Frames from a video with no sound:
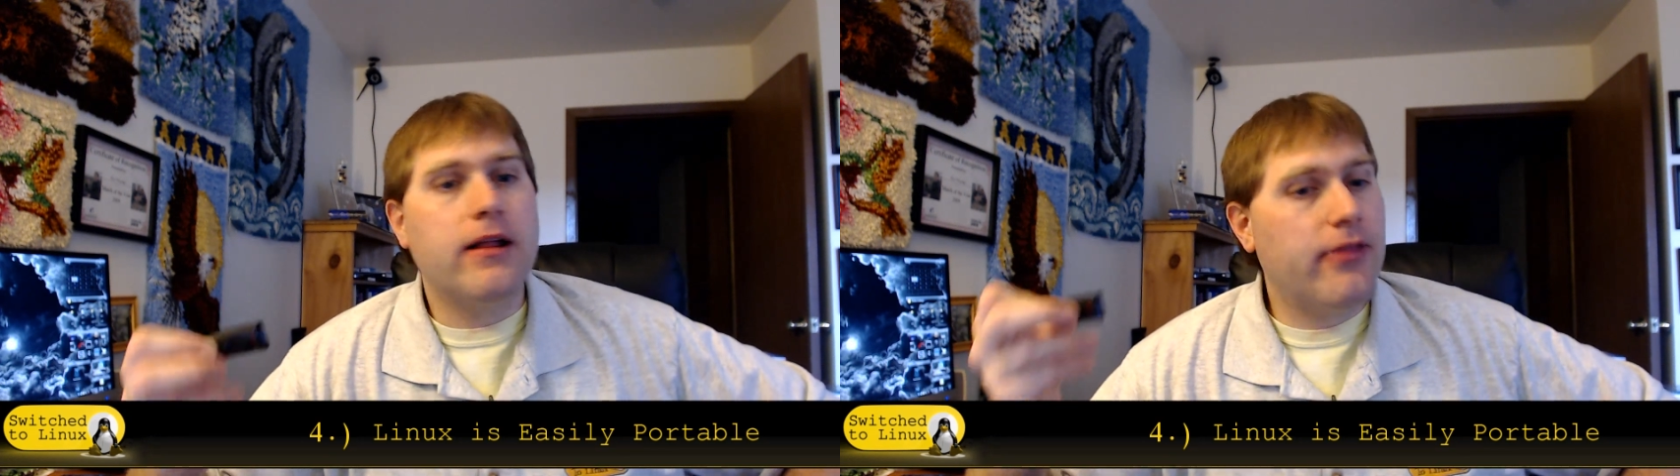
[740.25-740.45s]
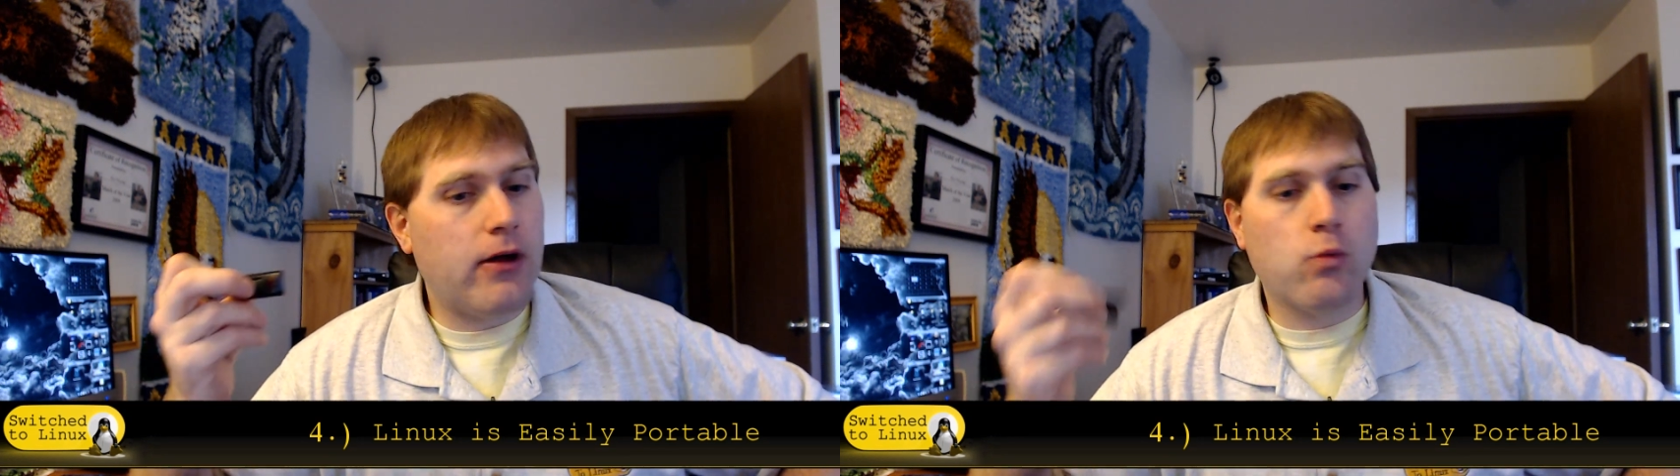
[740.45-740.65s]

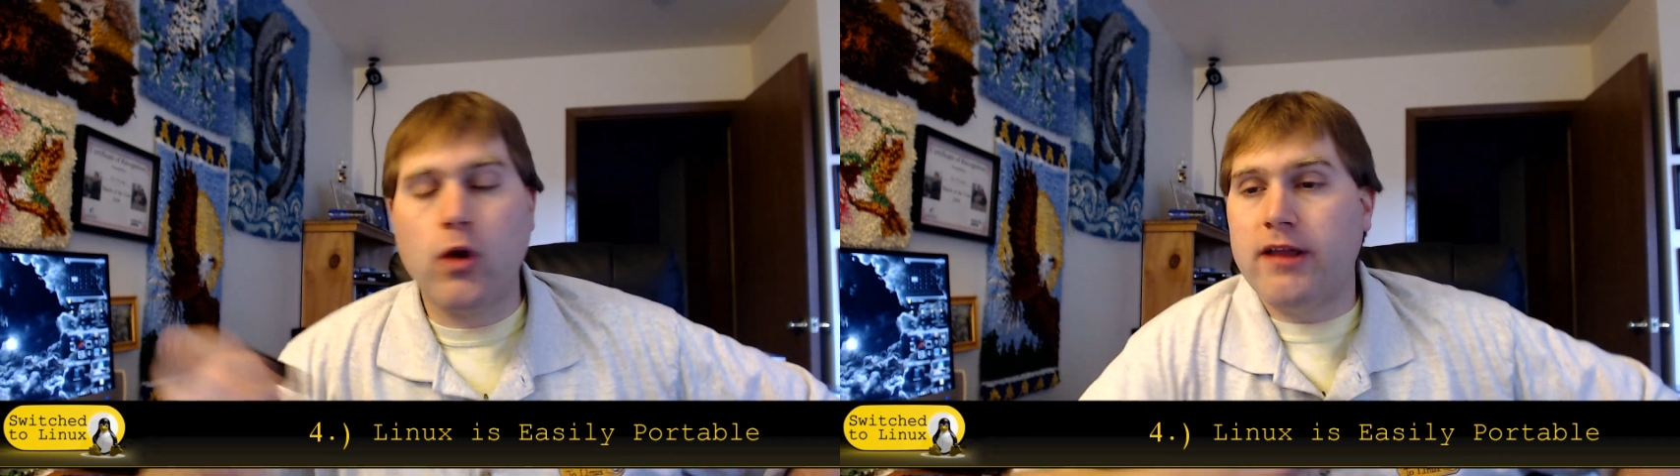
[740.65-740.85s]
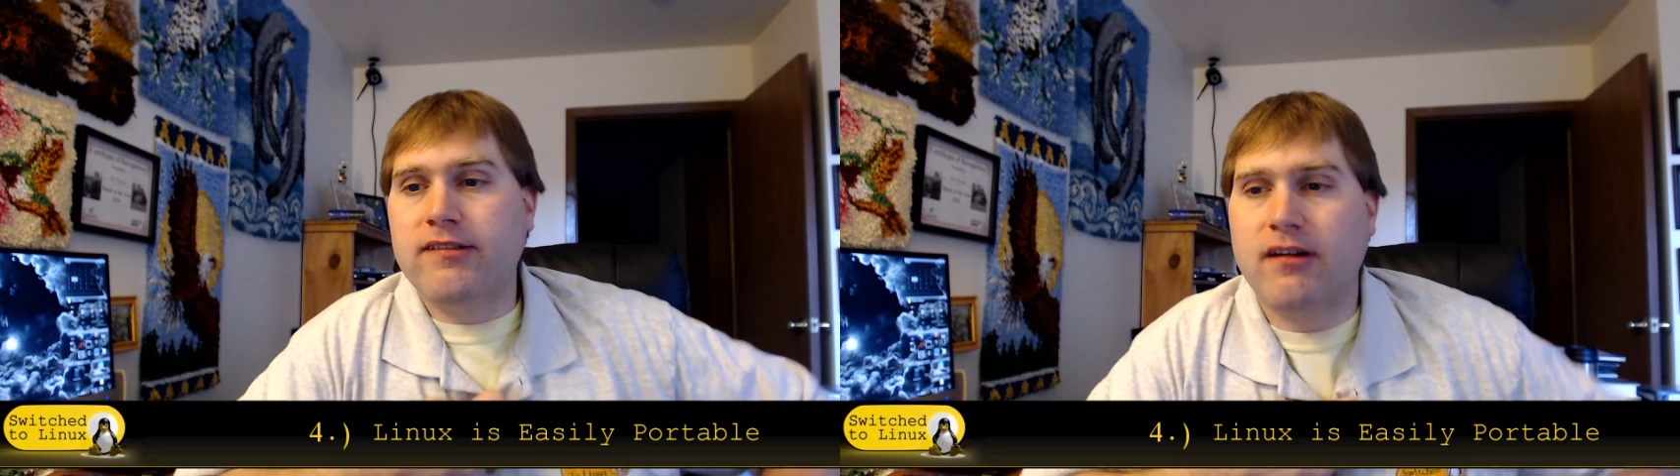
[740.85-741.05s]
that
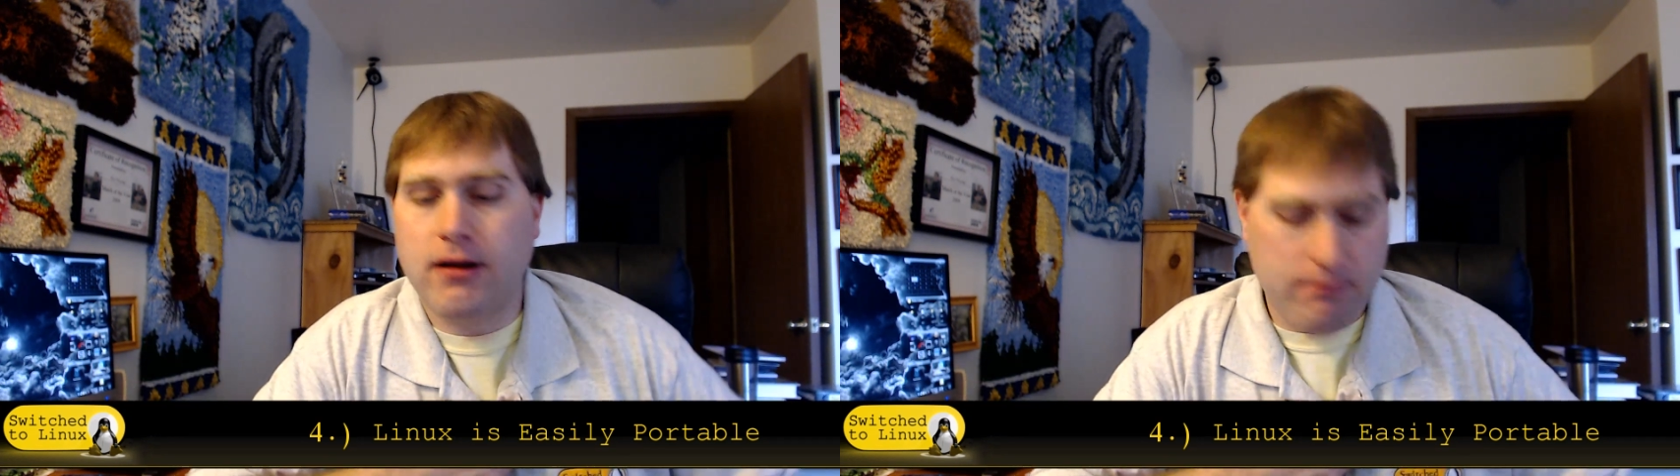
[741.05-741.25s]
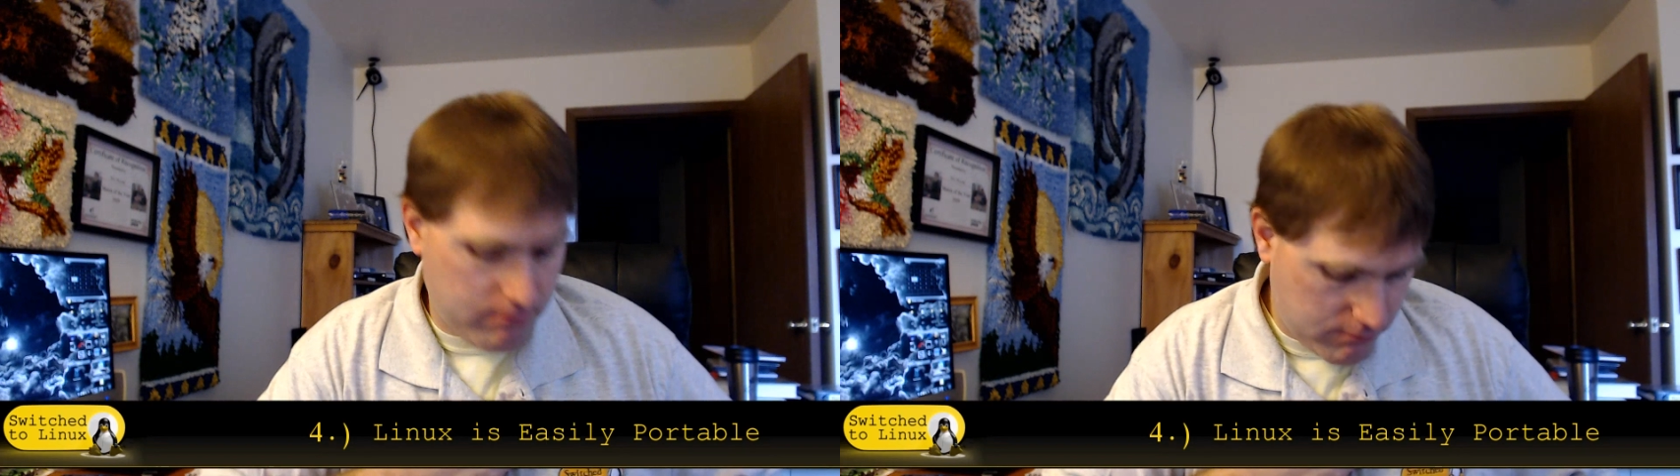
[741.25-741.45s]
runs on
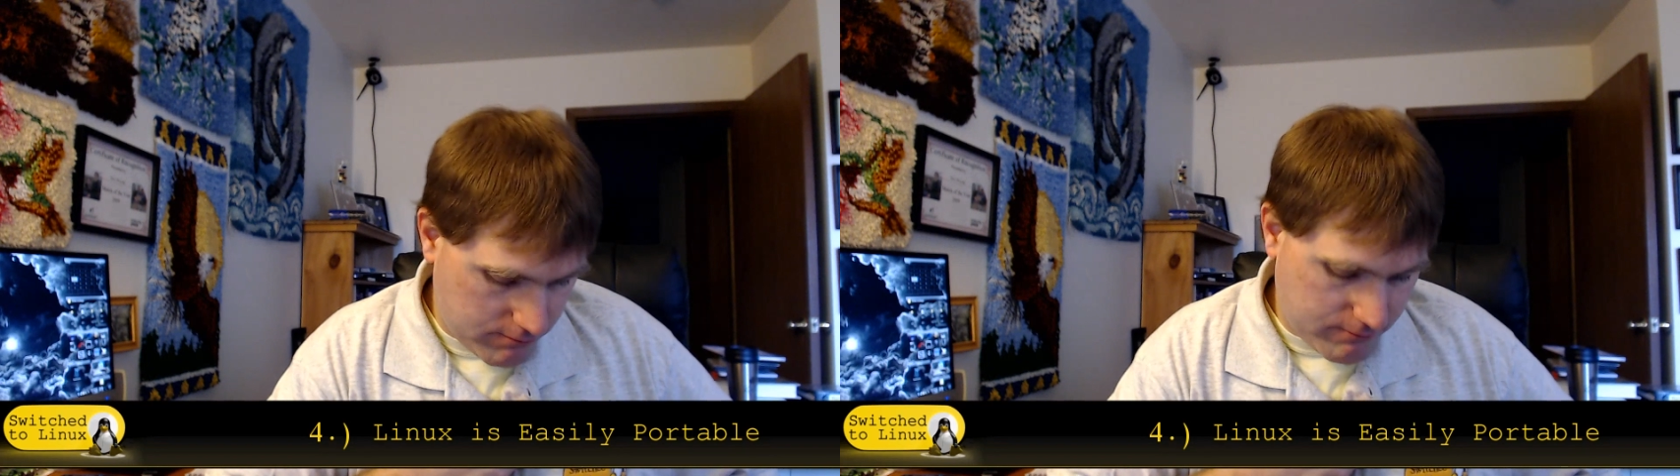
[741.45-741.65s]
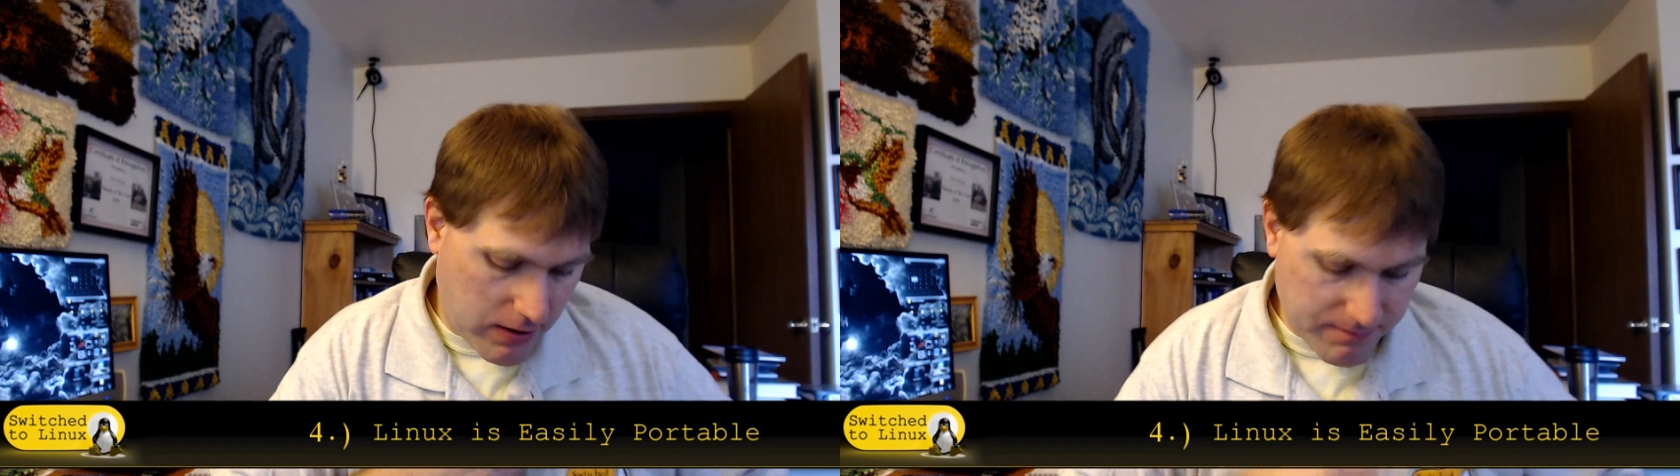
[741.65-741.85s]
a,
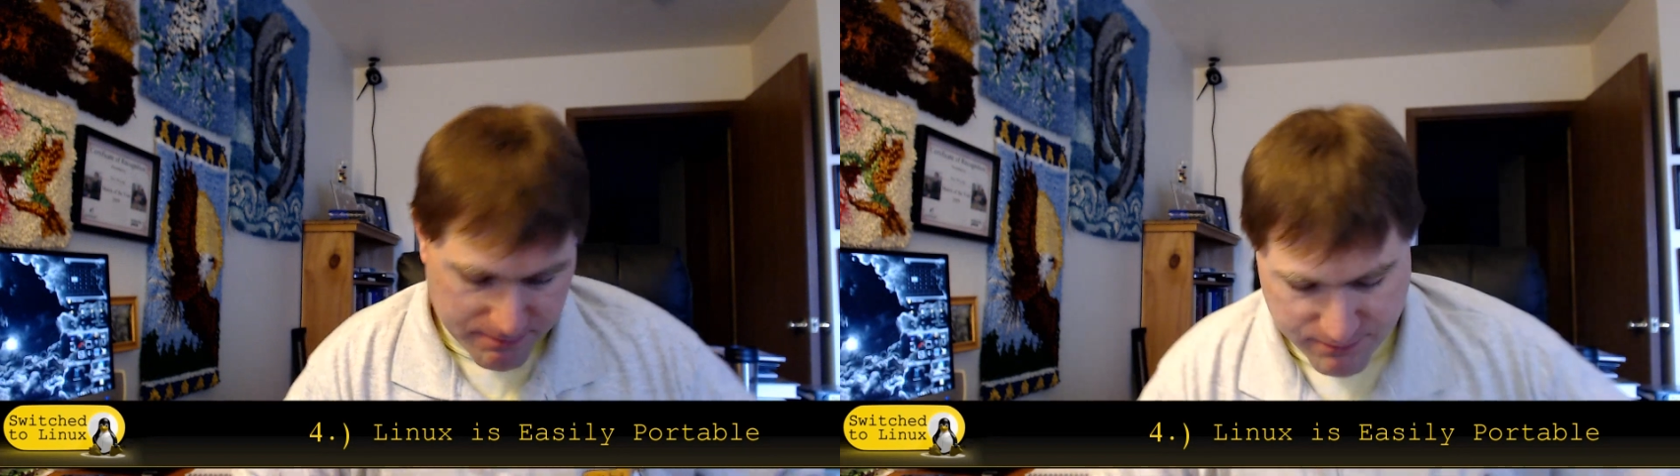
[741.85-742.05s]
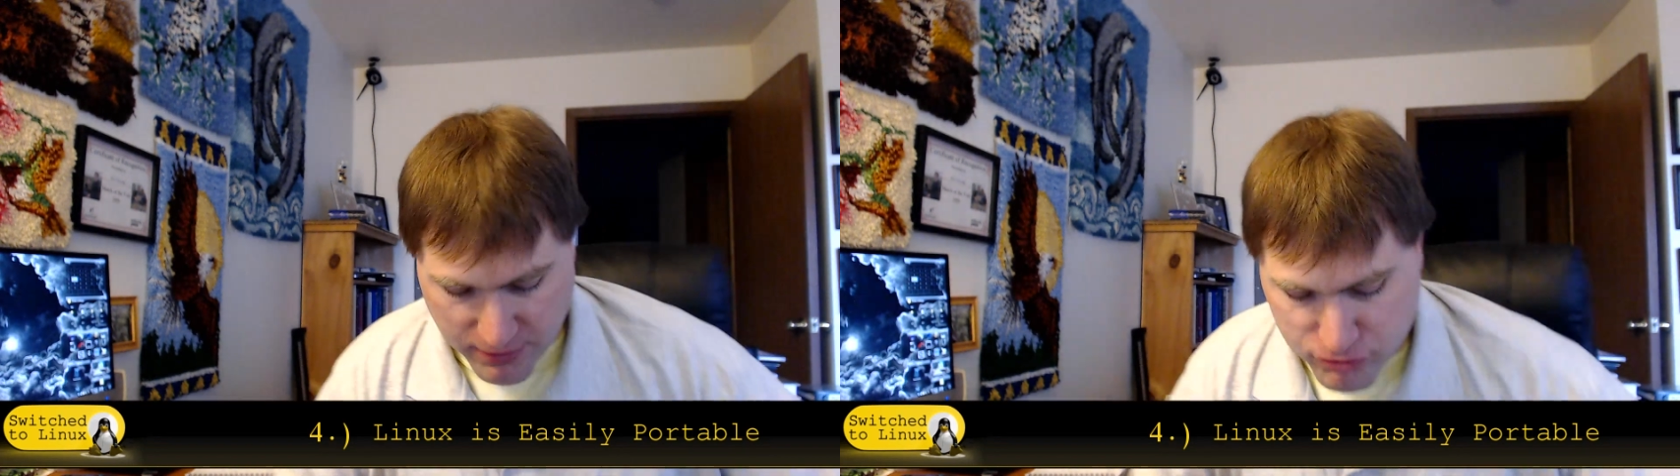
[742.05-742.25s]
I